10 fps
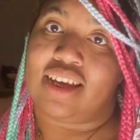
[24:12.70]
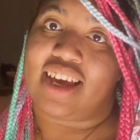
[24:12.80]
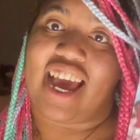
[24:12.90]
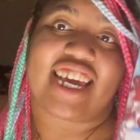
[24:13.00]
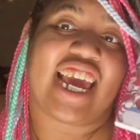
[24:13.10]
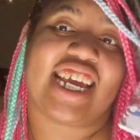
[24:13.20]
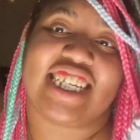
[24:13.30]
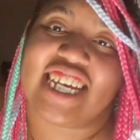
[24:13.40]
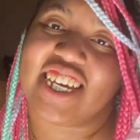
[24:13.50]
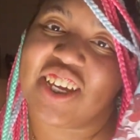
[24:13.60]
I can't
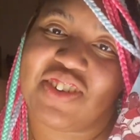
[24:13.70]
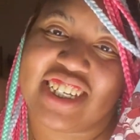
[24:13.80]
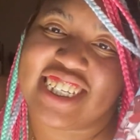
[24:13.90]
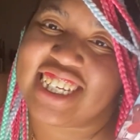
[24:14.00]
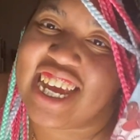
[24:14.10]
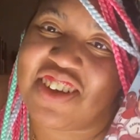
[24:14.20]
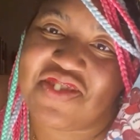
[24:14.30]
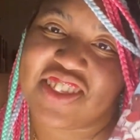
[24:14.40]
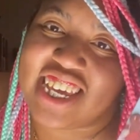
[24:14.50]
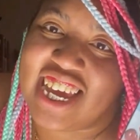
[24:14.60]
tell you a damn
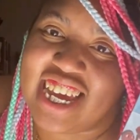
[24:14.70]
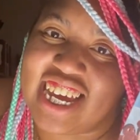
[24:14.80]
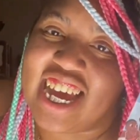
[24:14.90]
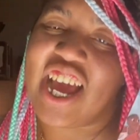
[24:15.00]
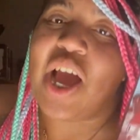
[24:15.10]
thing.